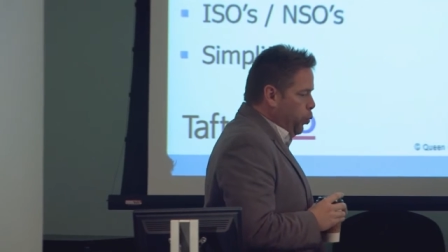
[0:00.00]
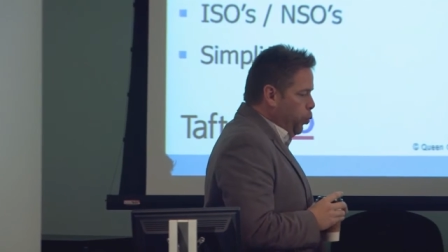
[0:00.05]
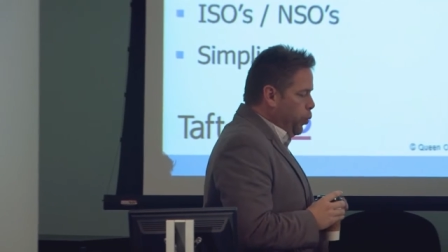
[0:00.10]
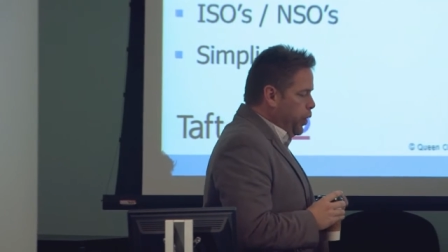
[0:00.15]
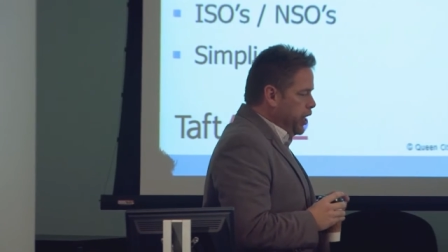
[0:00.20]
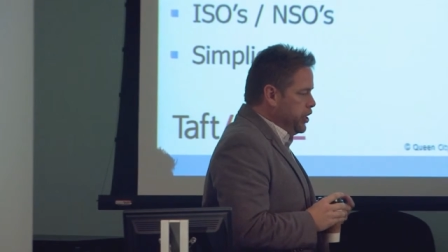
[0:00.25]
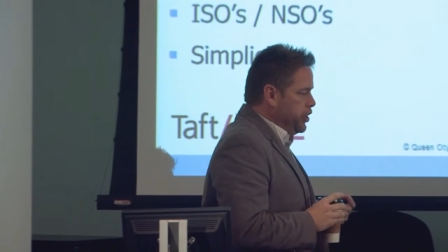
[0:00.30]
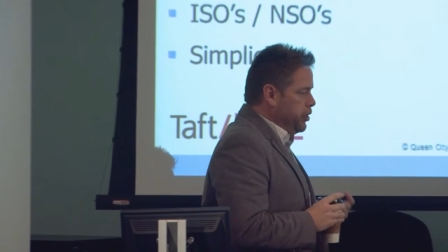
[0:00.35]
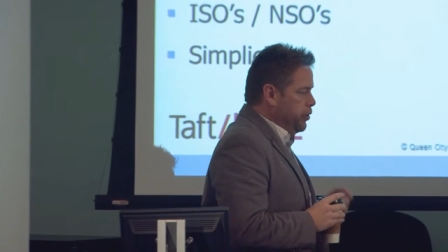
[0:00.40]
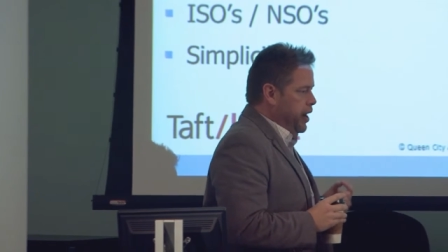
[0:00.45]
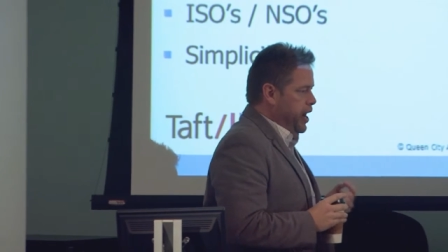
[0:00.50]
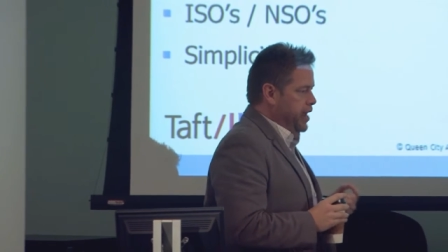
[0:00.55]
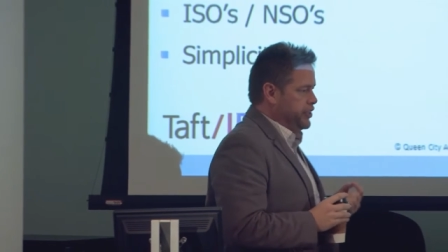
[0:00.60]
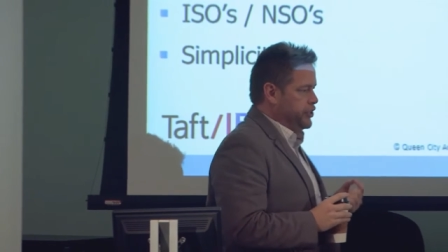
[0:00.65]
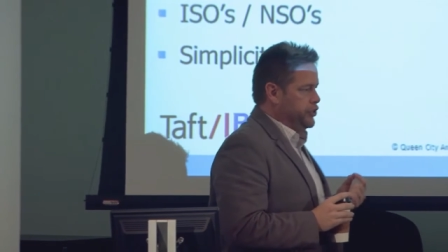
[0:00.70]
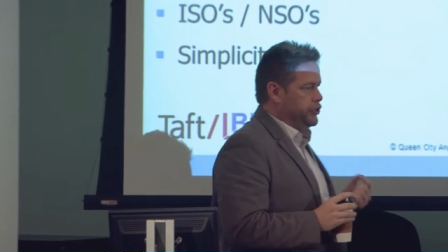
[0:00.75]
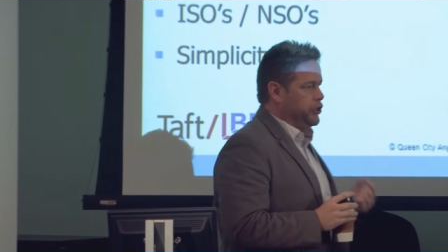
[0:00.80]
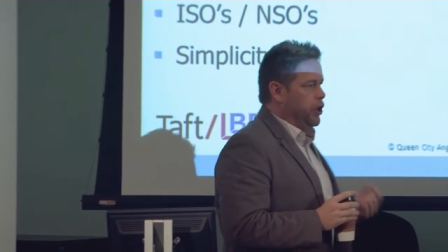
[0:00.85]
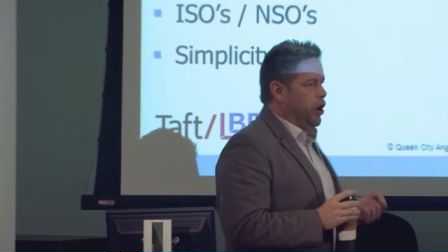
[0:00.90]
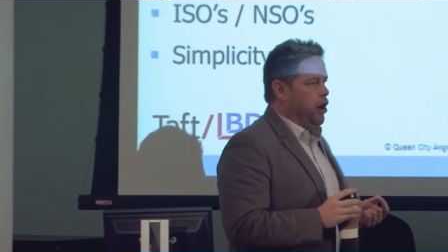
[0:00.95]
When you're a
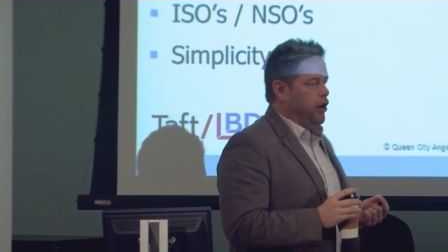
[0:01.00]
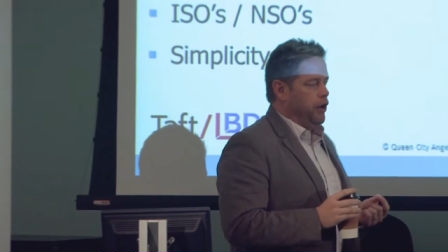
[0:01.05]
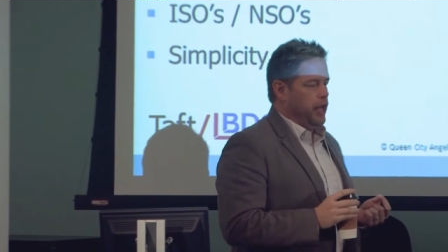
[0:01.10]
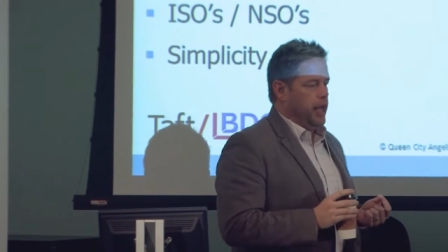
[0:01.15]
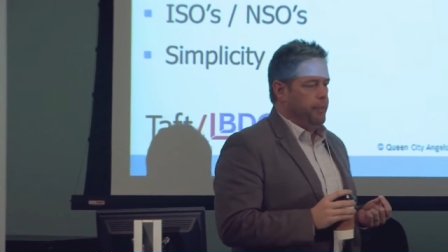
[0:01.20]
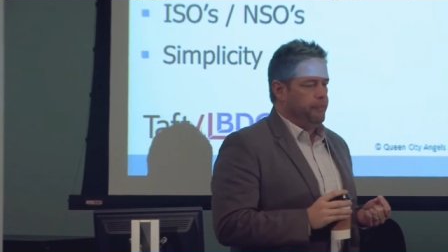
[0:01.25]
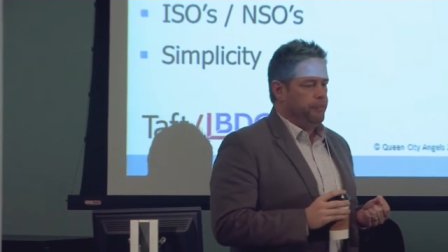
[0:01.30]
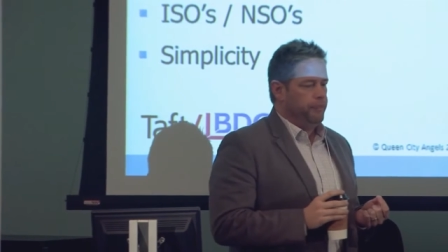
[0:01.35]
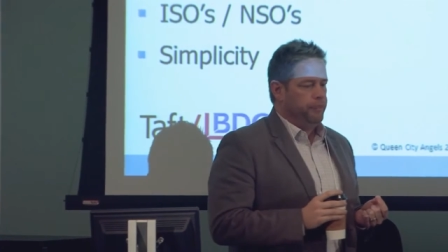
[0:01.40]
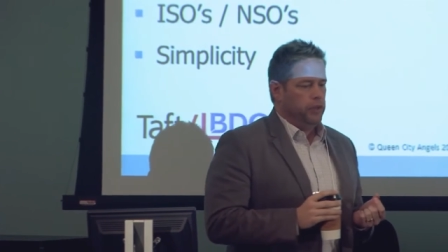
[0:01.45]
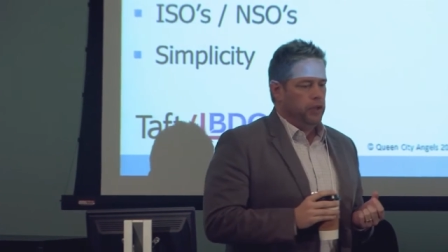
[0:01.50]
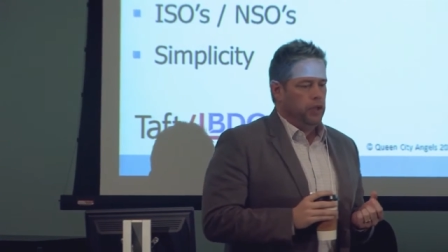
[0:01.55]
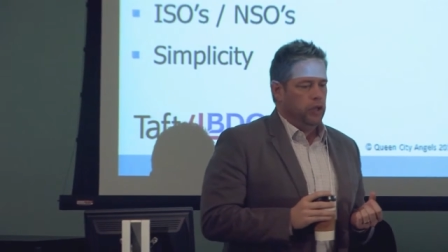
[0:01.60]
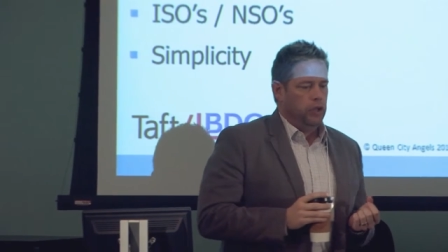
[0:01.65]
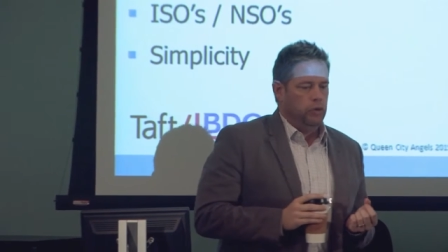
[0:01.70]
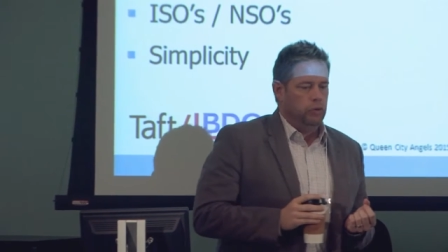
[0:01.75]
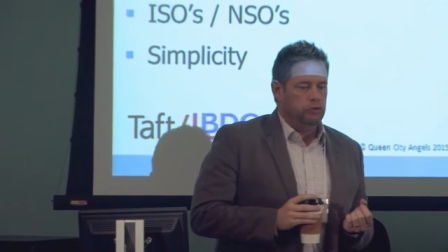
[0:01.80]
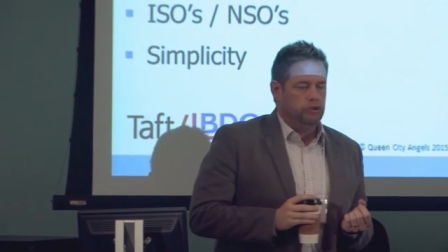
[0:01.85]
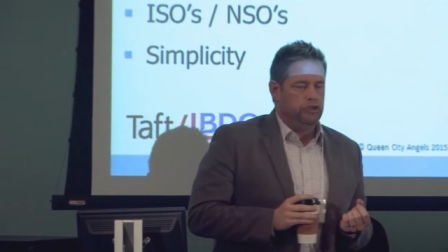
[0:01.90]
startup, you